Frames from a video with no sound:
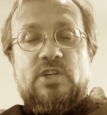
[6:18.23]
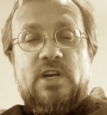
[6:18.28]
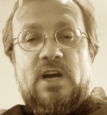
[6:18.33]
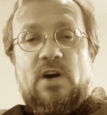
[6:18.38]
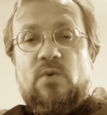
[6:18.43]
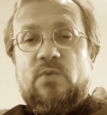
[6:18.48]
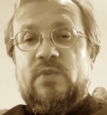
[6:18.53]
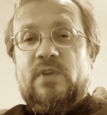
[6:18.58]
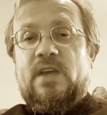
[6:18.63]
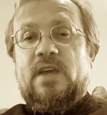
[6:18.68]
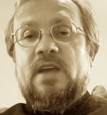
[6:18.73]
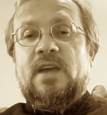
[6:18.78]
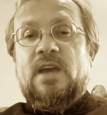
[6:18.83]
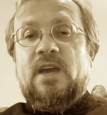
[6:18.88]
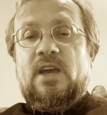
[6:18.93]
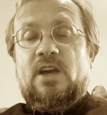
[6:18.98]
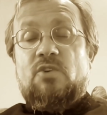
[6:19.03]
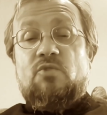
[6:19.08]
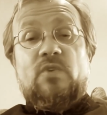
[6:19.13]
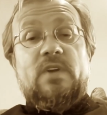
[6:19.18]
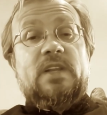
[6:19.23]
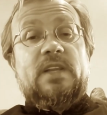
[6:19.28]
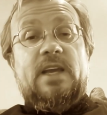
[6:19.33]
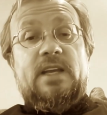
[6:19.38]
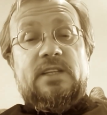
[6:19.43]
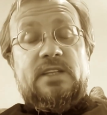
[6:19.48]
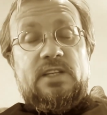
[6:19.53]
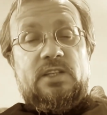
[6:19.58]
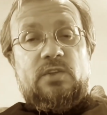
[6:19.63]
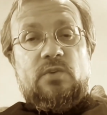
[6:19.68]
how they
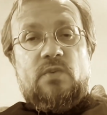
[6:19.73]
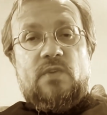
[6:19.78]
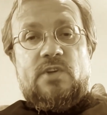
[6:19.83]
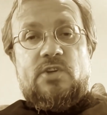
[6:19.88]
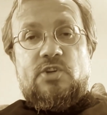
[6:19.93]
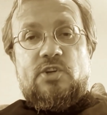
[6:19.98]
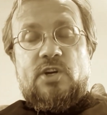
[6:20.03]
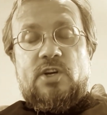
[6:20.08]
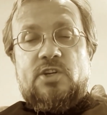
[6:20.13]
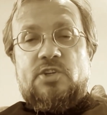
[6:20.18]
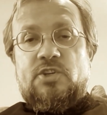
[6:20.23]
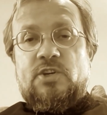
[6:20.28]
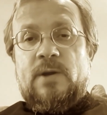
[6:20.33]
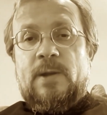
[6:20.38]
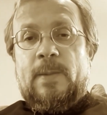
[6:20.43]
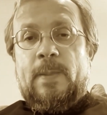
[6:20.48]
related to the church.